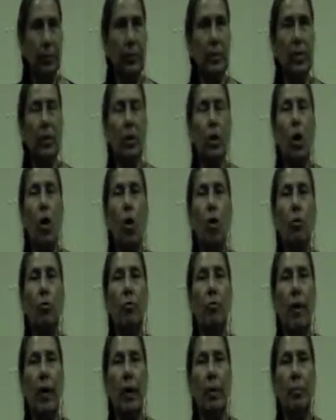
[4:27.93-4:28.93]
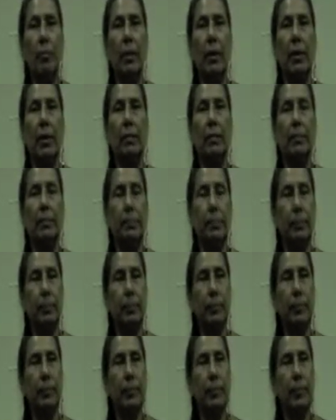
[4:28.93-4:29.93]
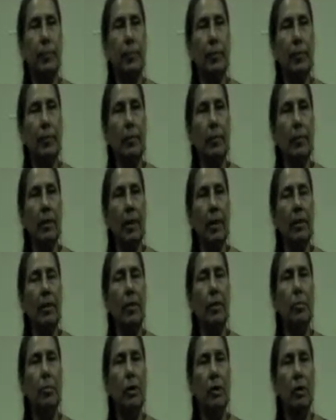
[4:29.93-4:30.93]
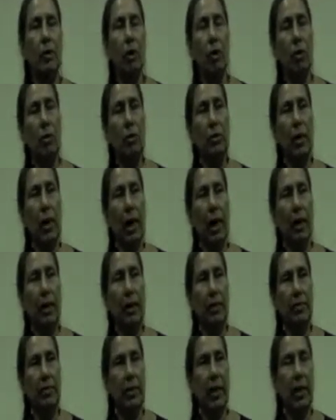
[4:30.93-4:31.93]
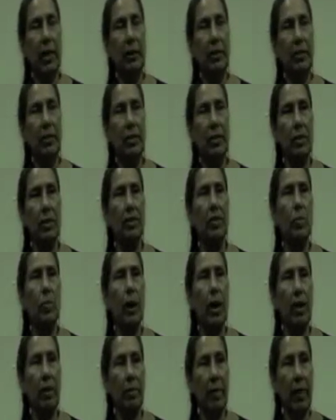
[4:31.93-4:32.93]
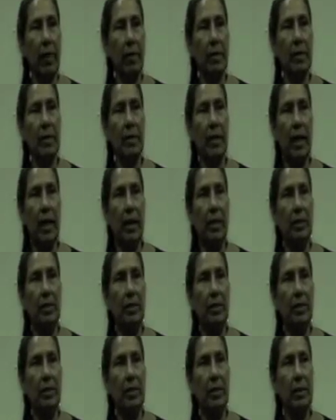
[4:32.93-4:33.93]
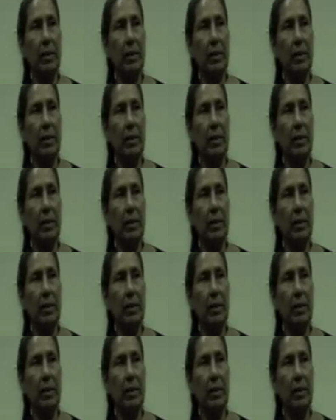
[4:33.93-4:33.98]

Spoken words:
The Cole family. Gilbert Cole died of cancer. His wife has cancer.